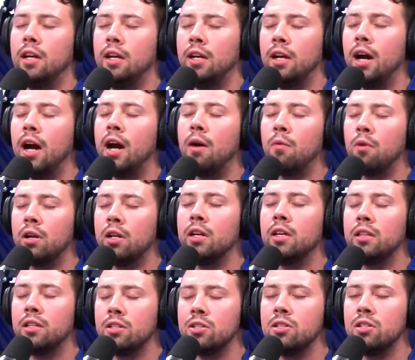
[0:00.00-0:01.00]
I want to hit
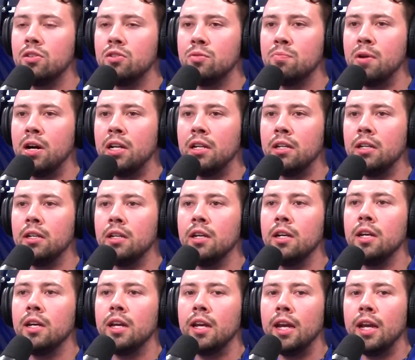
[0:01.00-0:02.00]
the snooze button.
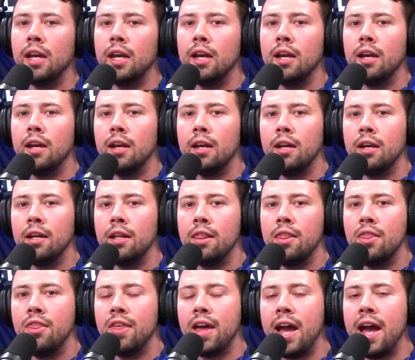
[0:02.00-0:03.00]

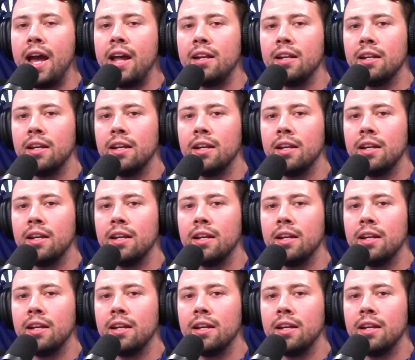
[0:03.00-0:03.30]
That